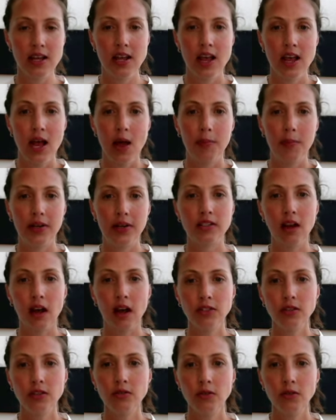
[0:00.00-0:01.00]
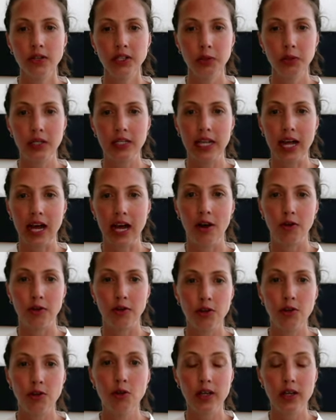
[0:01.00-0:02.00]
but it's also going to allow
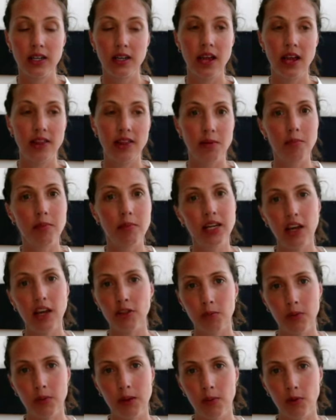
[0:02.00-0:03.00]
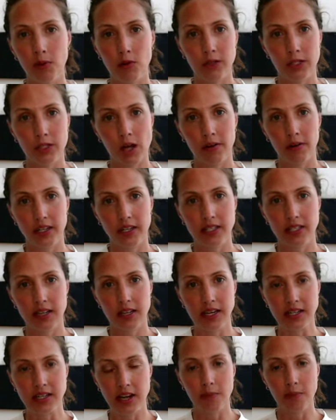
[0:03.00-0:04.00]
you and the many other people who's already
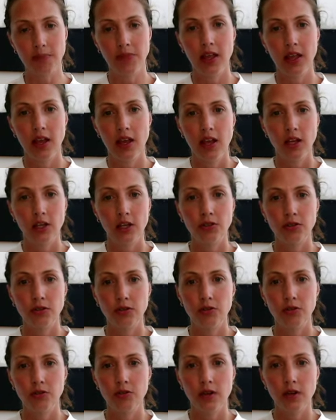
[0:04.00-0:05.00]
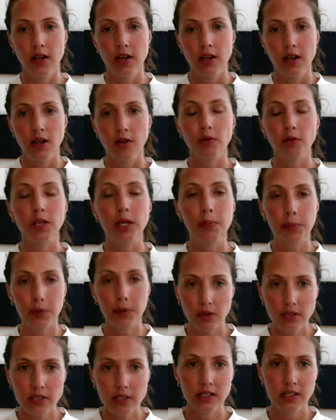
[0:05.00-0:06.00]
signed up to really
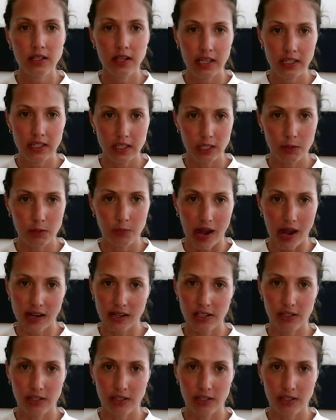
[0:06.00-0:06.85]
personalize this practice for